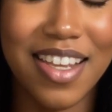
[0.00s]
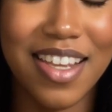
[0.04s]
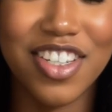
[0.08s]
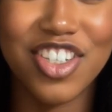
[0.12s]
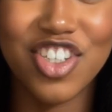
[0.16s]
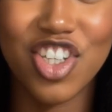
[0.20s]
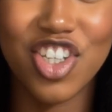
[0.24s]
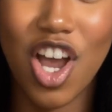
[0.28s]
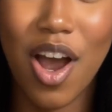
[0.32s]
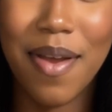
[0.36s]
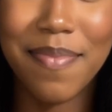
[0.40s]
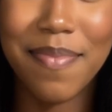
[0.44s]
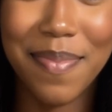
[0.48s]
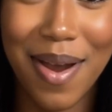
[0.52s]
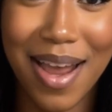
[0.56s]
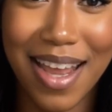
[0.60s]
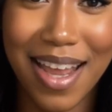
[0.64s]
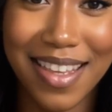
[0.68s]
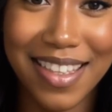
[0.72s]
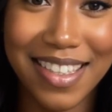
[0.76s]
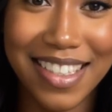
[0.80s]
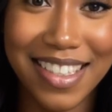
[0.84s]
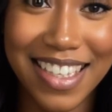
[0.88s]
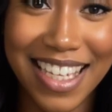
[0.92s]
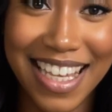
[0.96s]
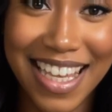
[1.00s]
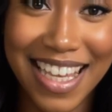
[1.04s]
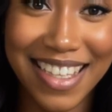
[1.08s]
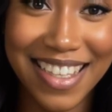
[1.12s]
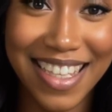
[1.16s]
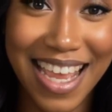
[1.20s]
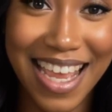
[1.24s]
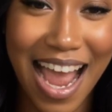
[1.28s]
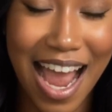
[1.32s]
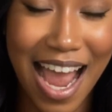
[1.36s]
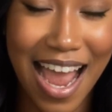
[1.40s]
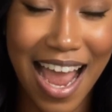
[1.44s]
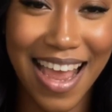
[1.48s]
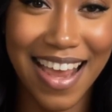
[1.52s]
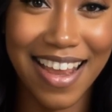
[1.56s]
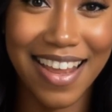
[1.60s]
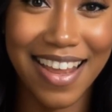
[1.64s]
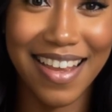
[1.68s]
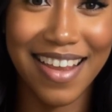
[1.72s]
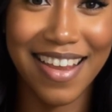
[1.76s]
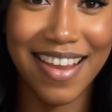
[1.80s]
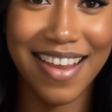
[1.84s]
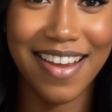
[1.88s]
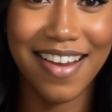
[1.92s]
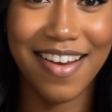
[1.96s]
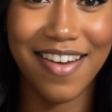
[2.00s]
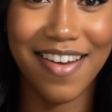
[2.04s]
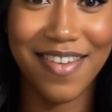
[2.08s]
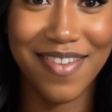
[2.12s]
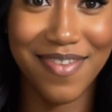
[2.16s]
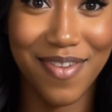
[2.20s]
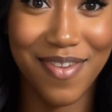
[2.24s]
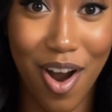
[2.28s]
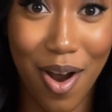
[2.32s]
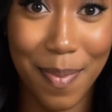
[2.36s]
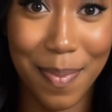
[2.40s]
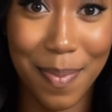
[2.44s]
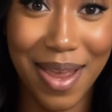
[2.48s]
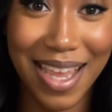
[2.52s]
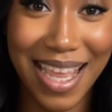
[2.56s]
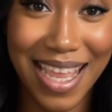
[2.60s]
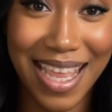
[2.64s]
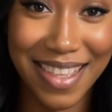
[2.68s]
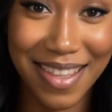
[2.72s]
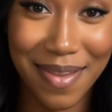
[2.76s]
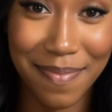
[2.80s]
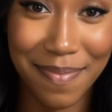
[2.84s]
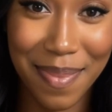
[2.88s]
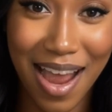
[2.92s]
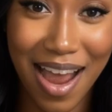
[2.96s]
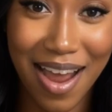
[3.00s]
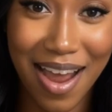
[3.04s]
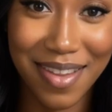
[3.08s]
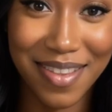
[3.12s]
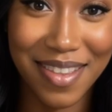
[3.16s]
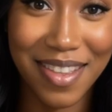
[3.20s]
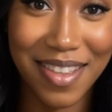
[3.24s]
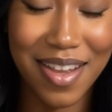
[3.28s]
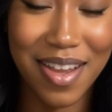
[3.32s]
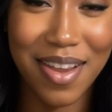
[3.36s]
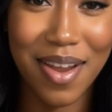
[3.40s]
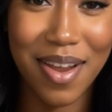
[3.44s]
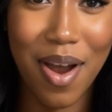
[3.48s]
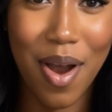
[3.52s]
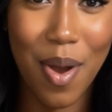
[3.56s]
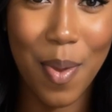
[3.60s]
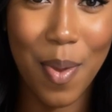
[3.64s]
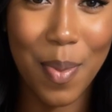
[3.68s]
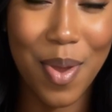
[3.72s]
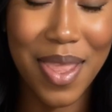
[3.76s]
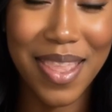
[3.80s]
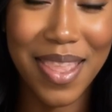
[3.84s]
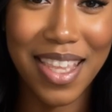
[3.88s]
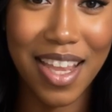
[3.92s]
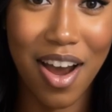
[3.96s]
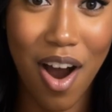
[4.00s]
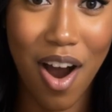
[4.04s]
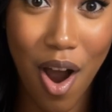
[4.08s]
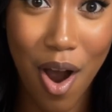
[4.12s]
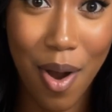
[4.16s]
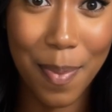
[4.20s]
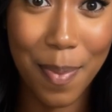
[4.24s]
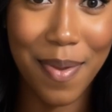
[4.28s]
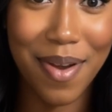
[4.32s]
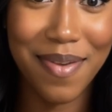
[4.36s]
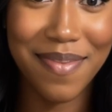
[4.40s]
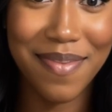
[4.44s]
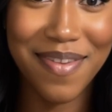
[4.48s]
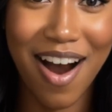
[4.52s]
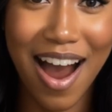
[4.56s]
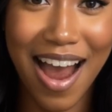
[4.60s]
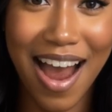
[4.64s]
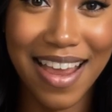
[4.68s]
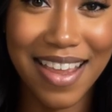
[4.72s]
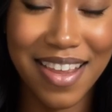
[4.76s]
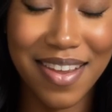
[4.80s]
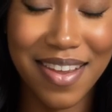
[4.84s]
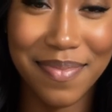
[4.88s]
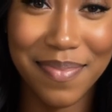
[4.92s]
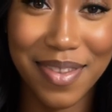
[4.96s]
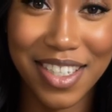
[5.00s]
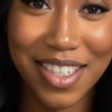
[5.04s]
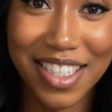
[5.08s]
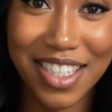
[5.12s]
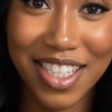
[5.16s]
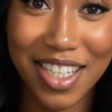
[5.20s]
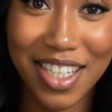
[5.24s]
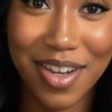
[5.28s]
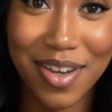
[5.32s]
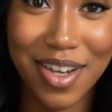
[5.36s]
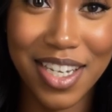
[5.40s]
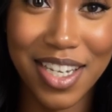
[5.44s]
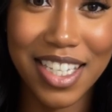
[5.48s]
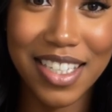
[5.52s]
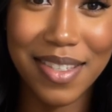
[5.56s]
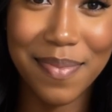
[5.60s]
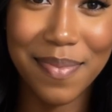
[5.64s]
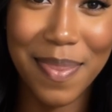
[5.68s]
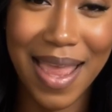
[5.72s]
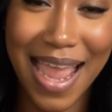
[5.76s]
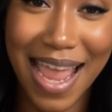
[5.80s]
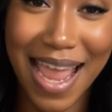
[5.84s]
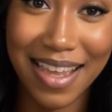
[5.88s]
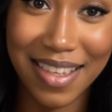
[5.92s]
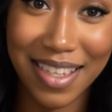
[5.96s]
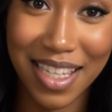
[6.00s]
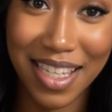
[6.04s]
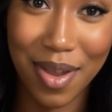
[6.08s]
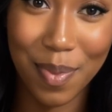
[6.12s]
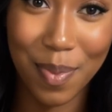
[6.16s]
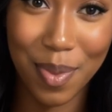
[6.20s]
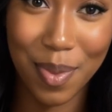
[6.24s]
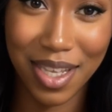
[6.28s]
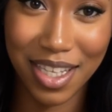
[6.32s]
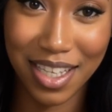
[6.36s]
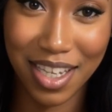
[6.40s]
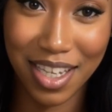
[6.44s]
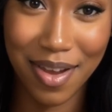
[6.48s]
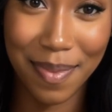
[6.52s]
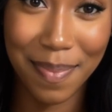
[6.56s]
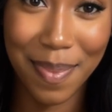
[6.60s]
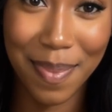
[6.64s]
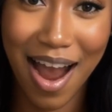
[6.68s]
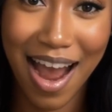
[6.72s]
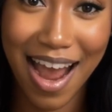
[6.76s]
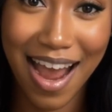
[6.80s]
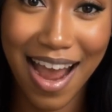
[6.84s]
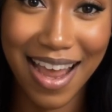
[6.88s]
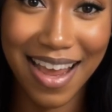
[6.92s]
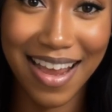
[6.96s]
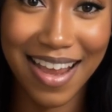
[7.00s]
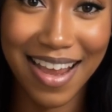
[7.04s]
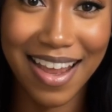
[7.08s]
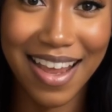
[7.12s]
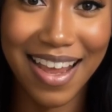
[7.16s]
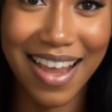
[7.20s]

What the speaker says: John Bell did die, foaming at the mouth, with an open vial of mysterious black liquid nearby.